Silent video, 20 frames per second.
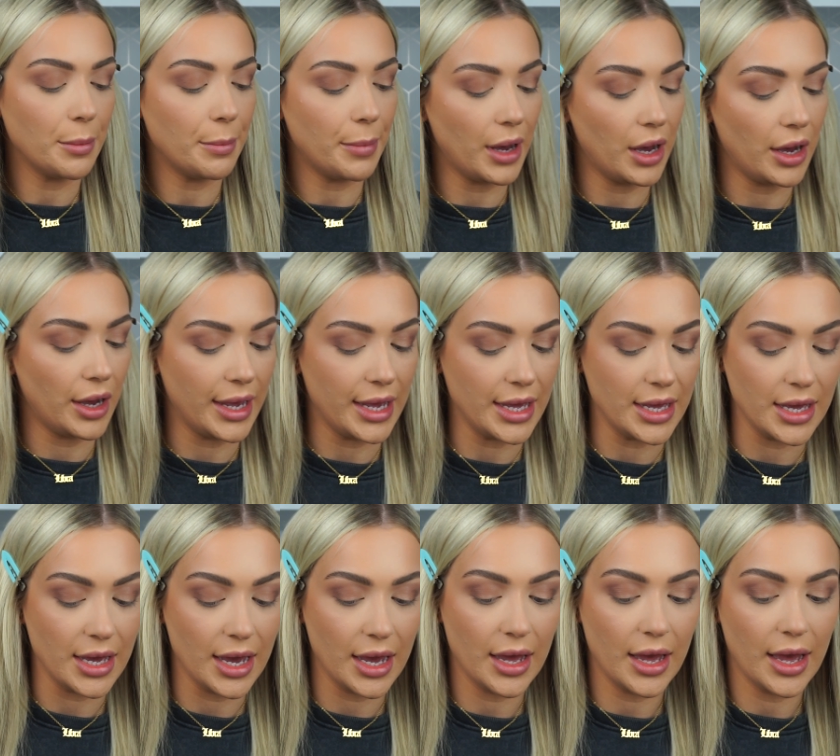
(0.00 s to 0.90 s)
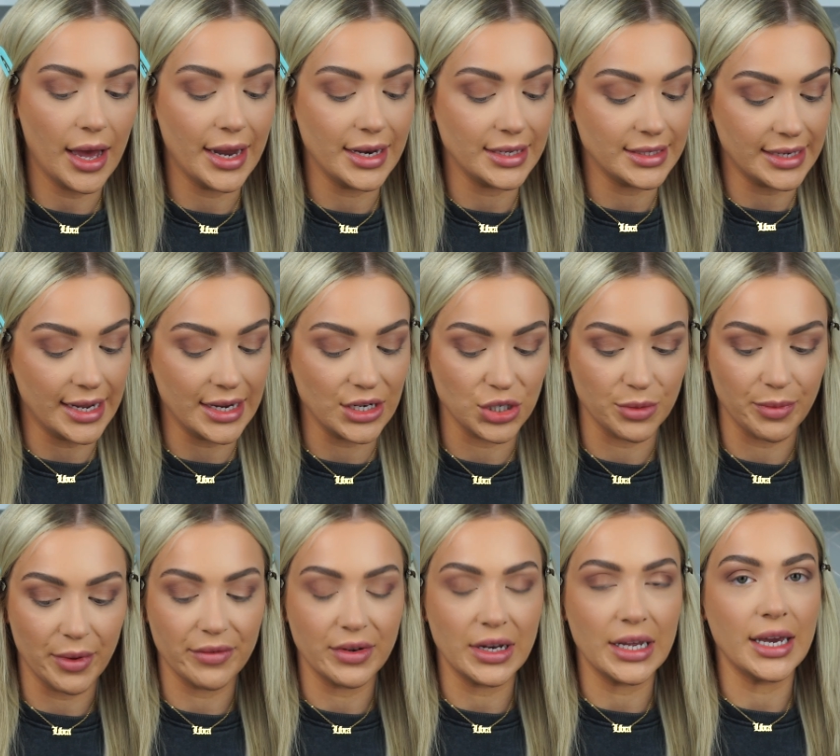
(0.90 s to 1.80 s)
by Anastasia
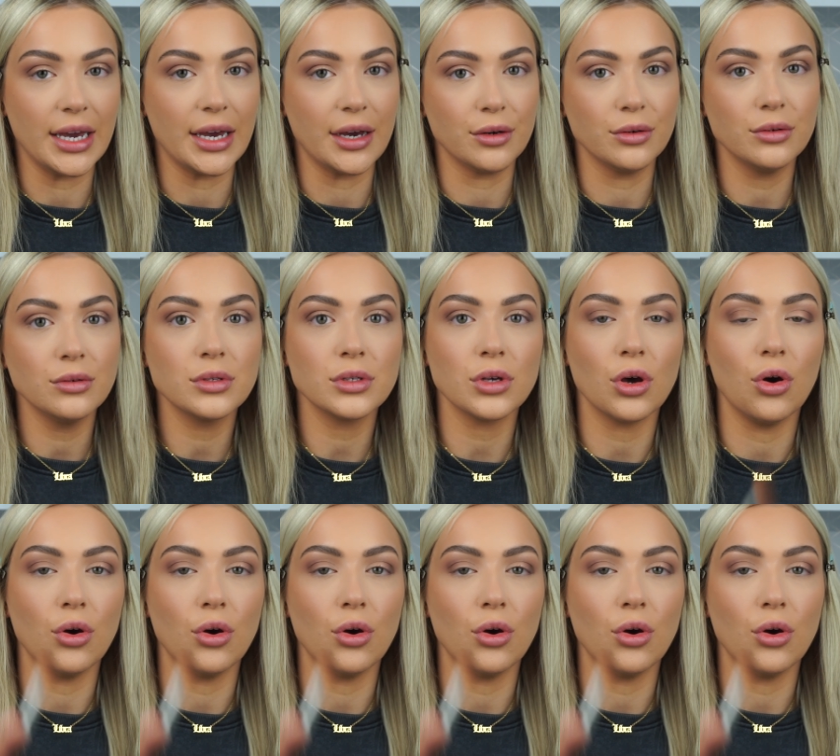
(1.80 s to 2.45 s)
Beverly Hills